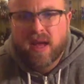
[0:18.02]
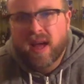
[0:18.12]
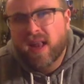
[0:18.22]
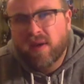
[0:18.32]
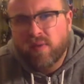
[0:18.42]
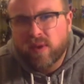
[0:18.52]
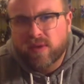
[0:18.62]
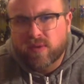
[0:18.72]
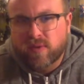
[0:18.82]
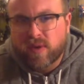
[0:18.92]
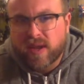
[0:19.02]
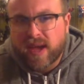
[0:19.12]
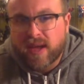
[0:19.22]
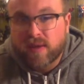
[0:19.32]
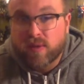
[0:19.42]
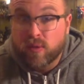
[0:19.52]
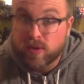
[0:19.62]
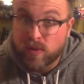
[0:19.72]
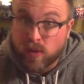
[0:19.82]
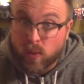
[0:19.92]
Hello everyone, it's Altrider here, and I thought
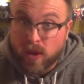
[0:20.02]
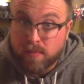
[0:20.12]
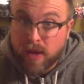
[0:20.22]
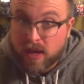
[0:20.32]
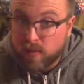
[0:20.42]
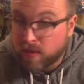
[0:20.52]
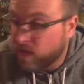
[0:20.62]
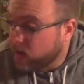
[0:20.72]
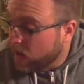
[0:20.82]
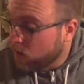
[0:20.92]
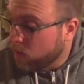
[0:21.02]
I'd do a quick pickups video.